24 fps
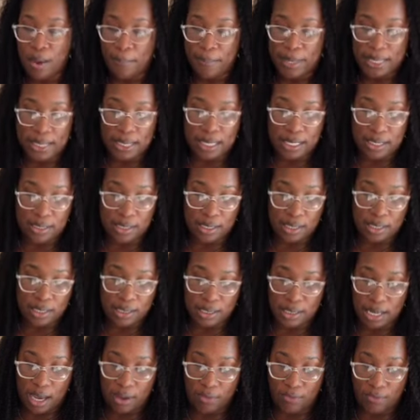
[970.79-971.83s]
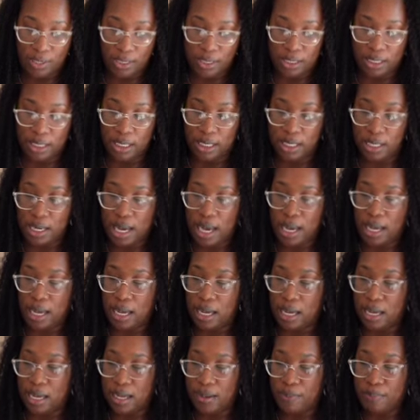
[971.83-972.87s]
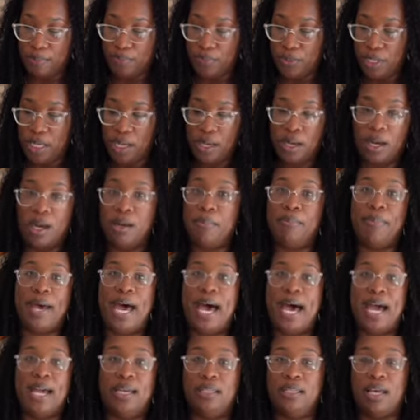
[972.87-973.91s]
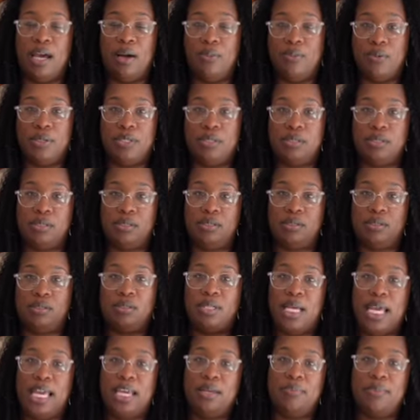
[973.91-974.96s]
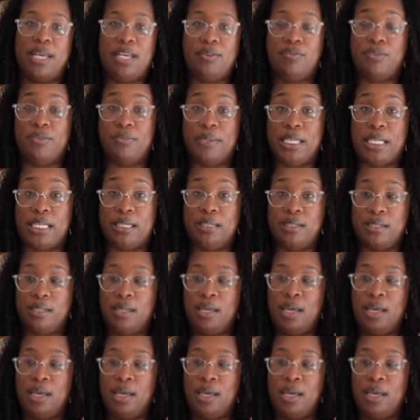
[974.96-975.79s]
but this is definitely a bag that was handmade for me.